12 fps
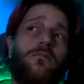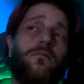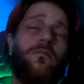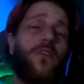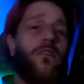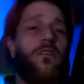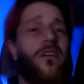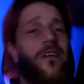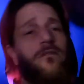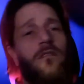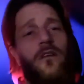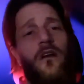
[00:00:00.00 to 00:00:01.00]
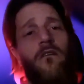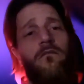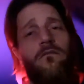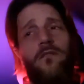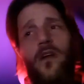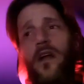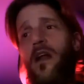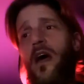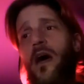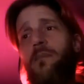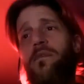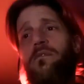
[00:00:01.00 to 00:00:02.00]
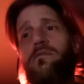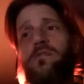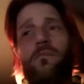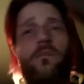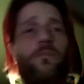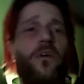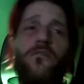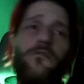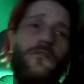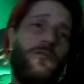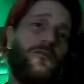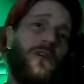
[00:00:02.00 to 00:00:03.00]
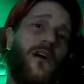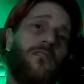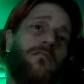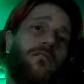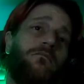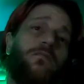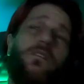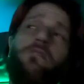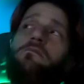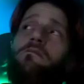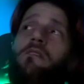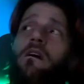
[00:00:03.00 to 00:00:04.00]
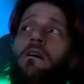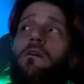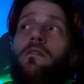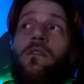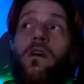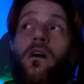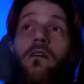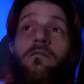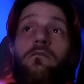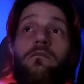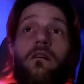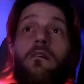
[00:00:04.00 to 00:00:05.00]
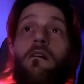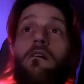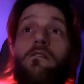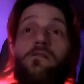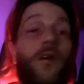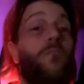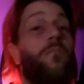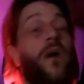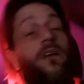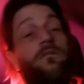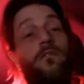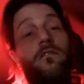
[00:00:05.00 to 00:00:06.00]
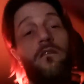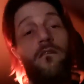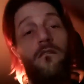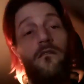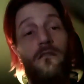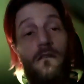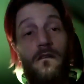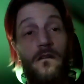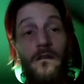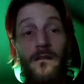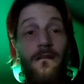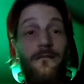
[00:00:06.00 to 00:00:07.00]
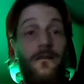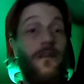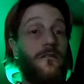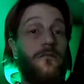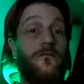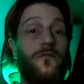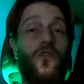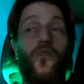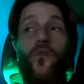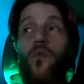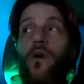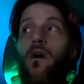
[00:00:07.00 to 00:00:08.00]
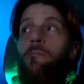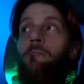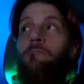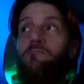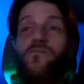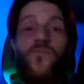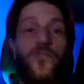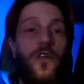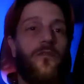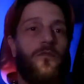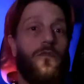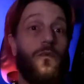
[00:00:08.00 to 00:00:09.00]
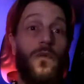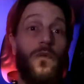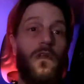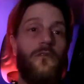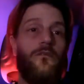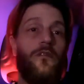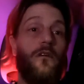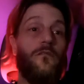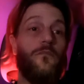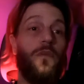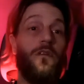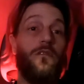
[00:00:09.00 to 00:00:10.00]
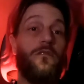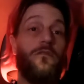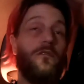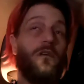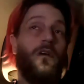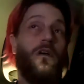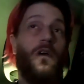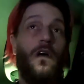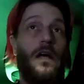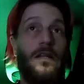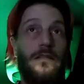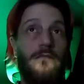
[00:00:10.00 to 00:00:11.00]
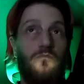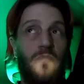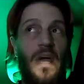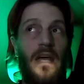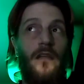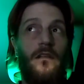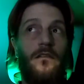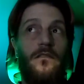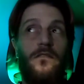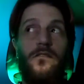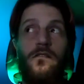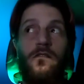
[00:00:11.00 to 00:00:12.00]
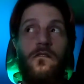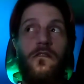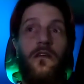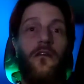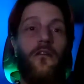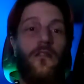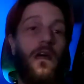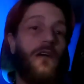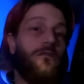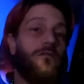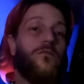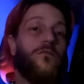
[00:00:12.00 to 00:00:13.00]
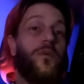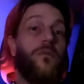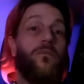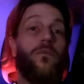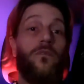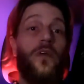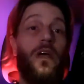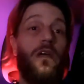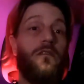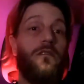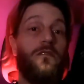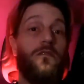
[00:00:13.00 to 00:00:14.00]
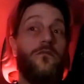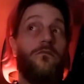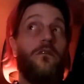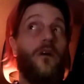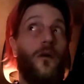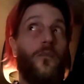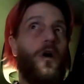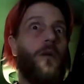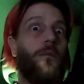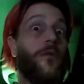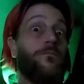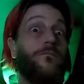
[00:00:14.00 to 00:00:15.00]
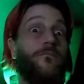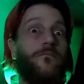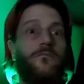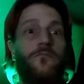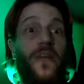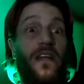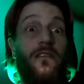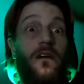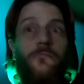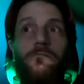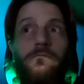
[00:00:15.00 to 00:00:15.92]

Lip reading: Then you need to know that it happened, simply because of the fact that you need to know that there are scumbags on the earth and you need to suffer for what they've done, because making the decision to kill thousands of people is a problem. Big time.